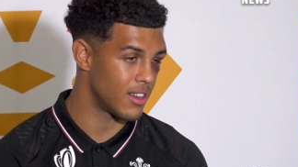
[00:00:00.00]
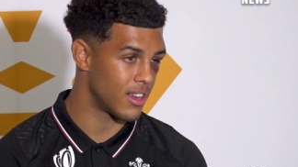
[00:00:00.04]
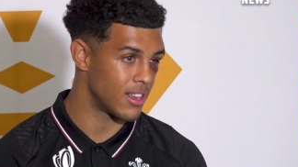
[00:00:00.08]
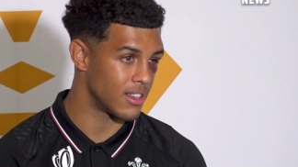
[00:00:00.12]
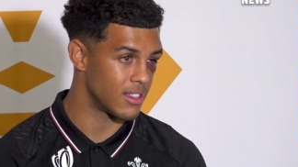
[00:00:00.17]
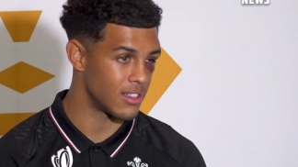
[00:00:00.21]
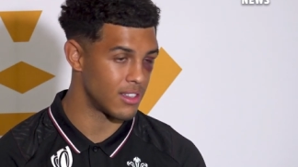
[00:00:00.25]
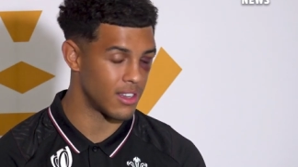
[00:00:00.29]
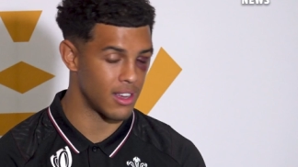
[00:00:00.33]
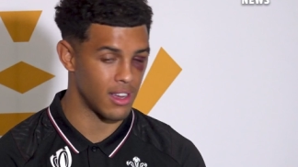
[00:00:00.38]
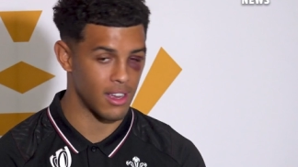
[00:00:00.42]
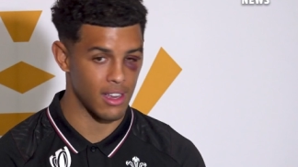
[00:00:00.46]

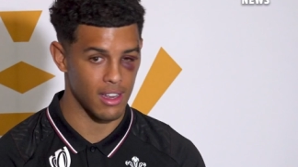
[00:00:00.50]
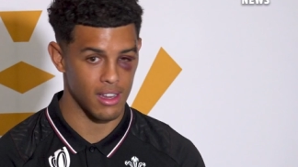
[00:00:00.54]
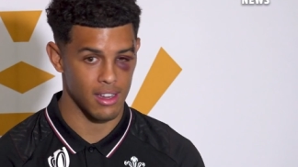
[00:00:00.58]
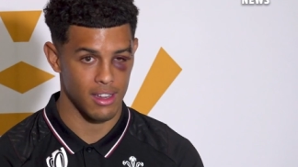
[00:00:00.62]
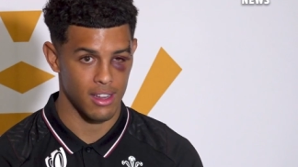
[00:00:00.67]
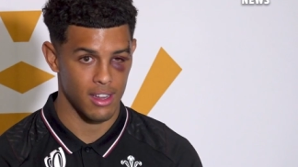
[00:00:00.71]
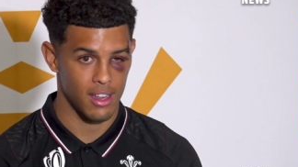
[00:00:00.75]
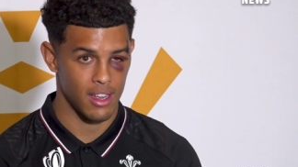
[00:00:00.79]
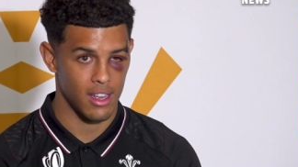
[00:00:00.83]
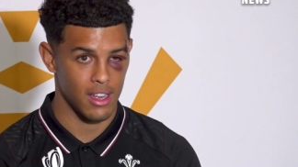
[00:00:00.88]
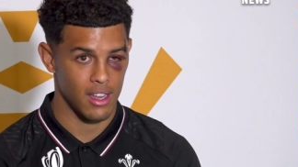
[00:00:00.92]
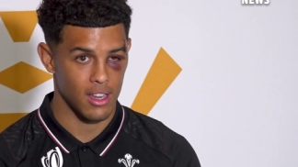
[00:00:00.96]

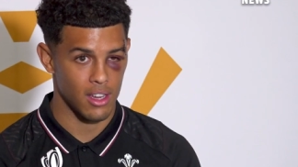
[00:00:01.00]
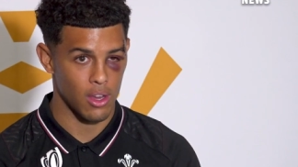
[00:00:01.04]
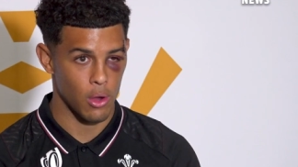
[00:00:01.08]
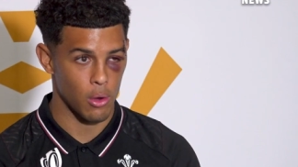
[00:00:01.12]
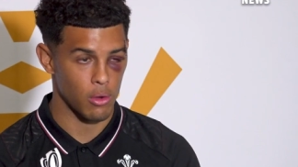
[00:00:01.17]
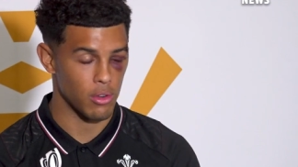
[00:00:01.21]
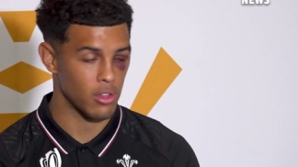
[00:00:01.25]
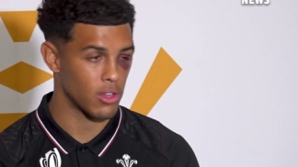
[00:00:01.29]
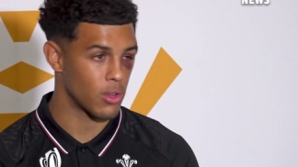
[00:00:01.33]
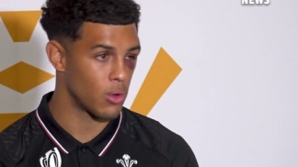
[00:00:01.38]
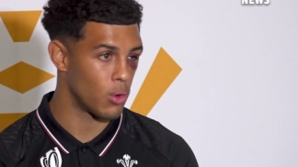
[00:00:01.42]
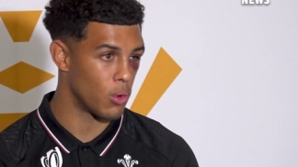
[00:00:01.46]

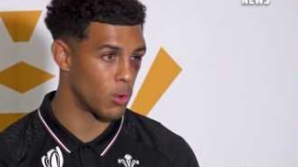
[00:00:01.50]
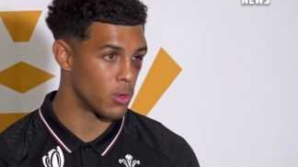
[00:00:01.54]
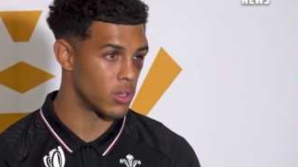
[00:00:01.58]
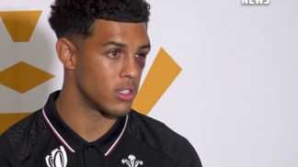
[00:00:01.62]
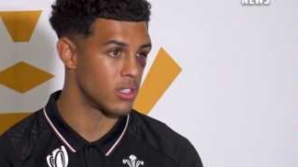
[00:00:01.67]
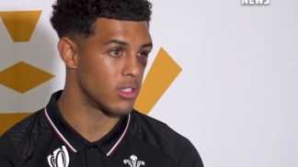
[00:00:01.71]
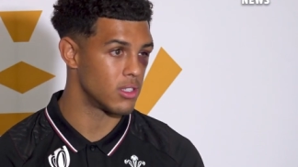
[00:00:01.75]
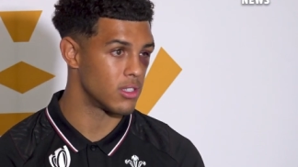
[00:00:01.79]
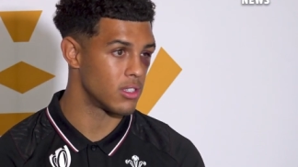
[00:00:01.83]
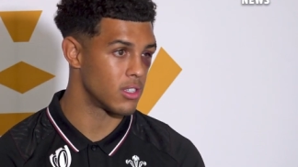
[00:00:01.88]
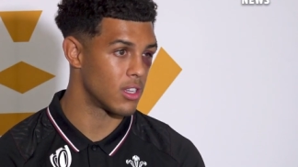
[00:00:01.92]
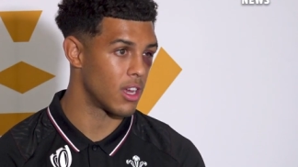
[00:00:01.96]
going to
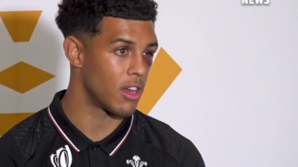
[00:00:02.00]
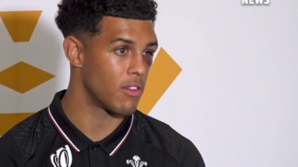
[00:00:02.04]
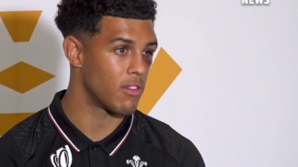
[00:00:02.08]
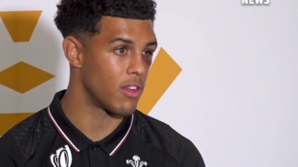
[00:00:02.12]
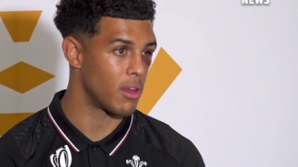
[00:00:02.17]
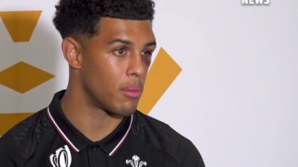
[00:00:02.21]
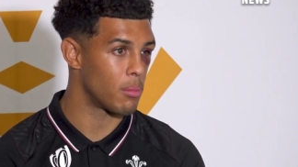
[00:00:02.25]
corners and stuff.